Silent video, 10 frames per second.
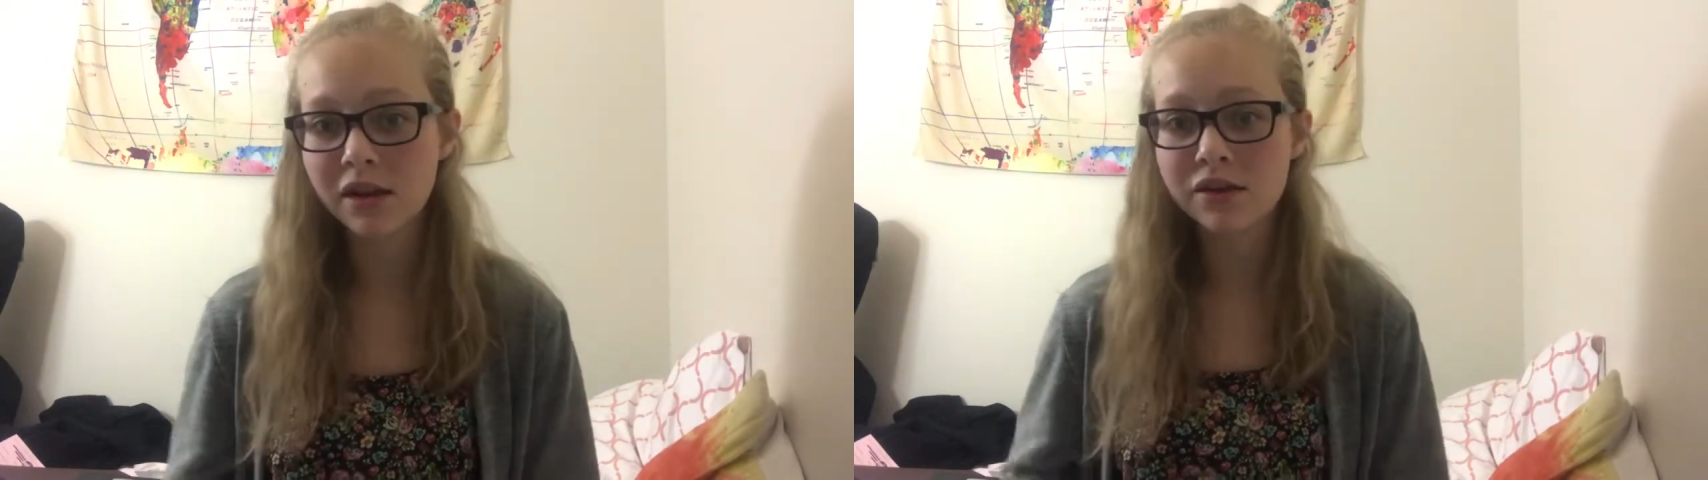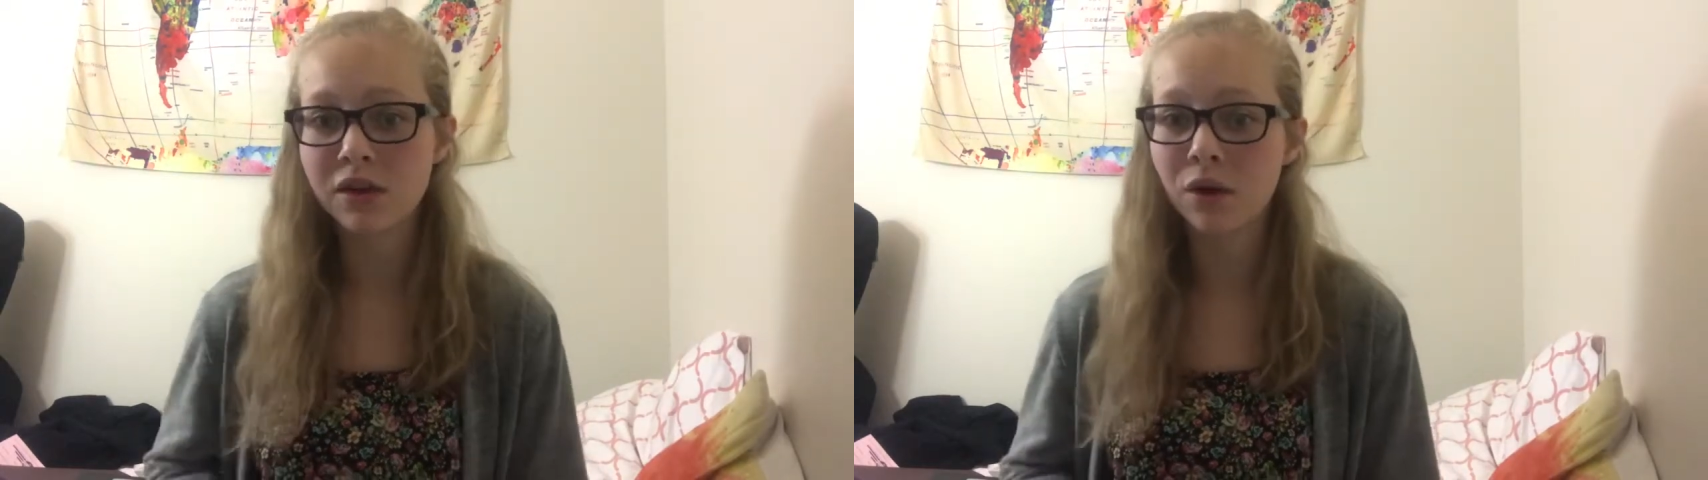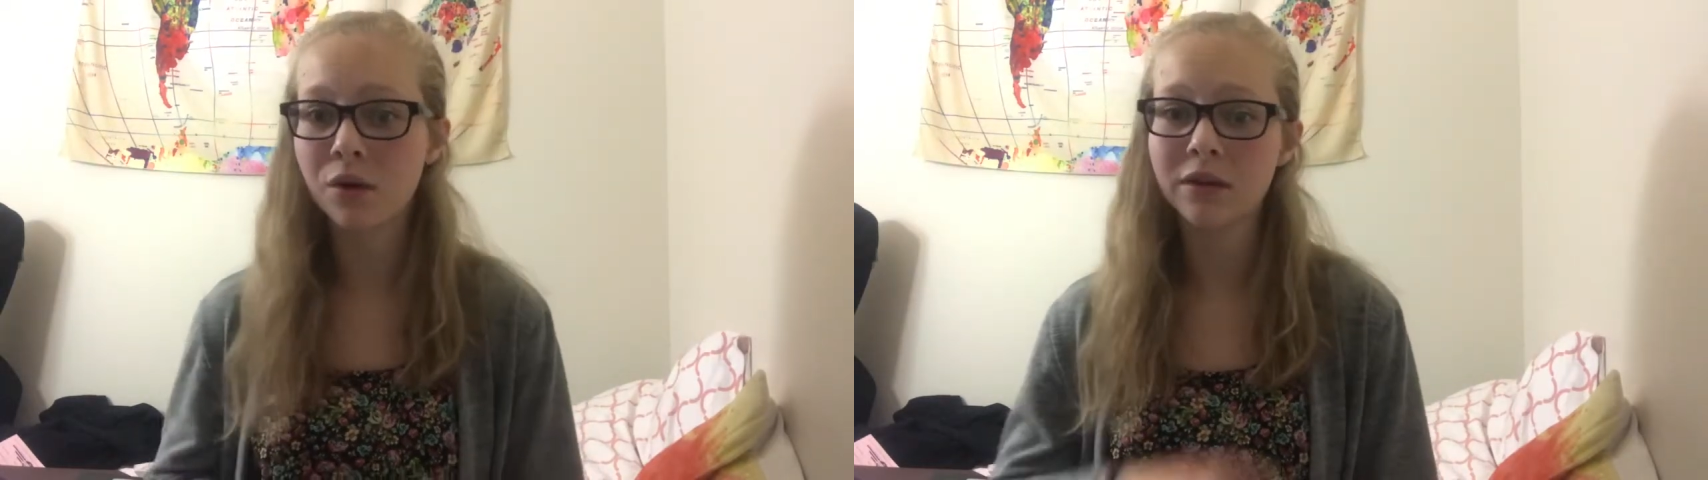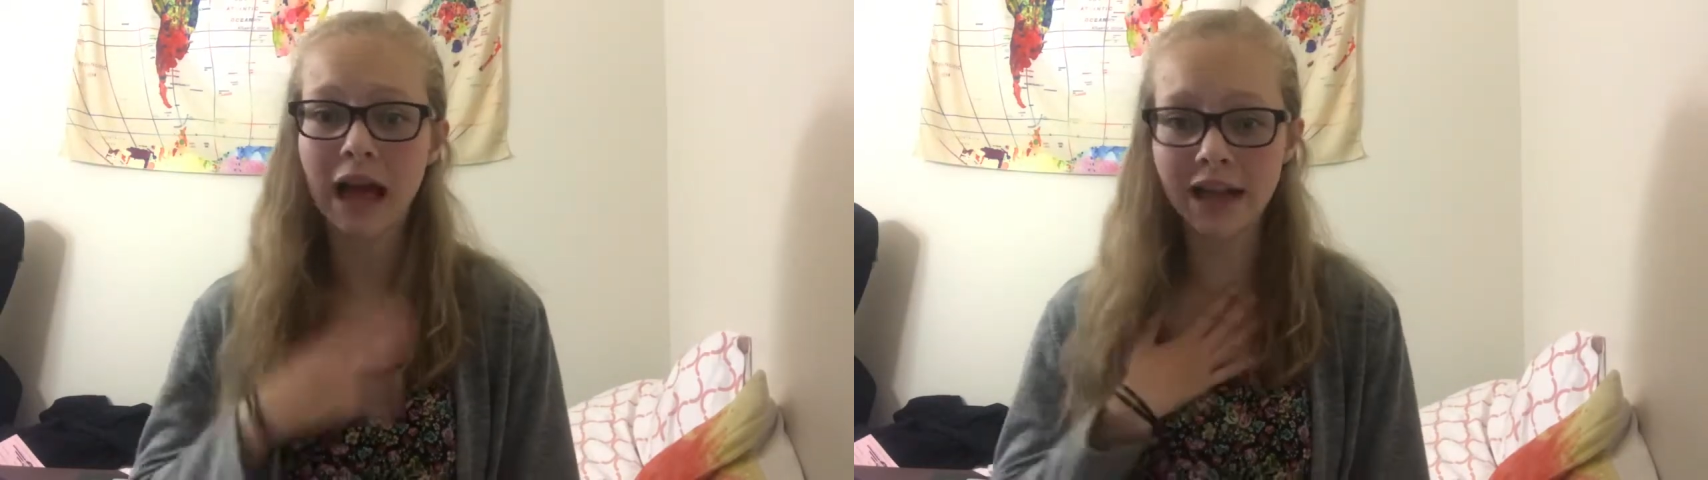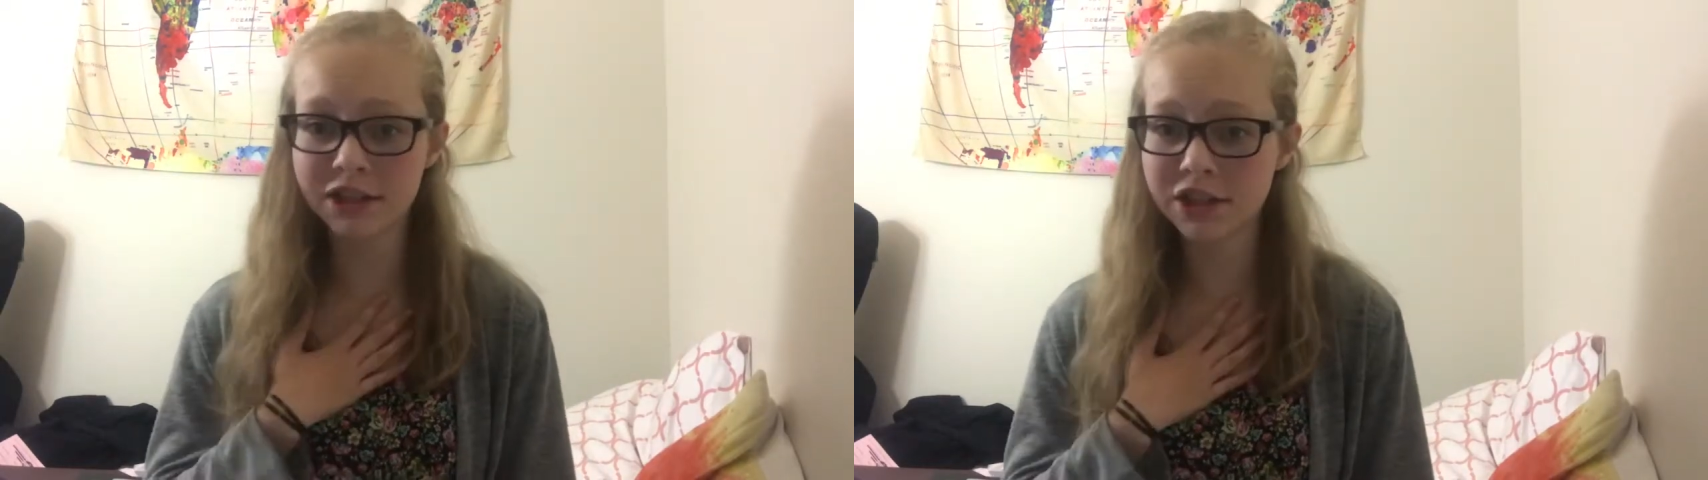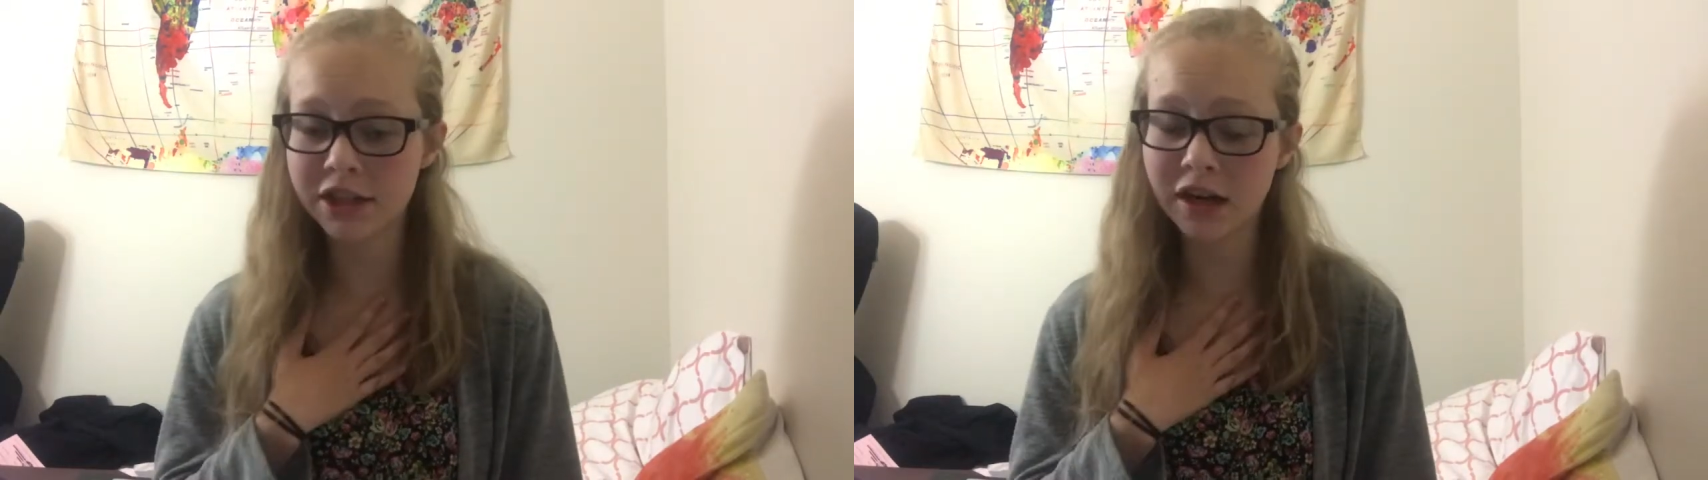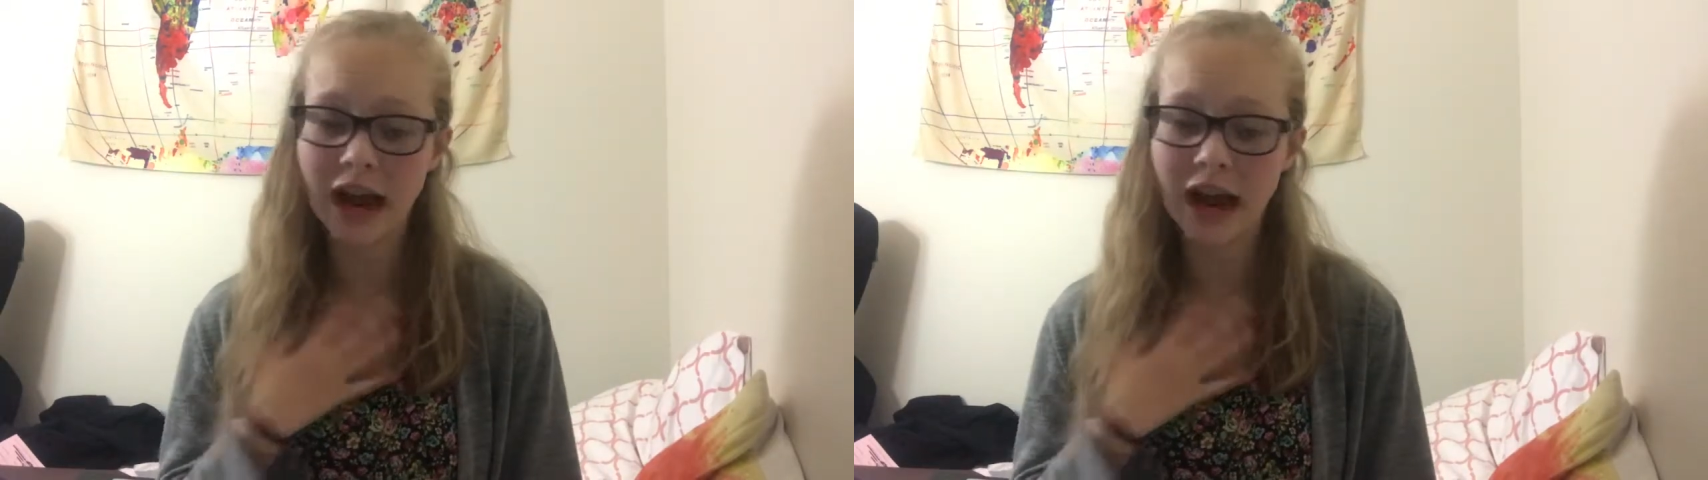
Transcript: So last year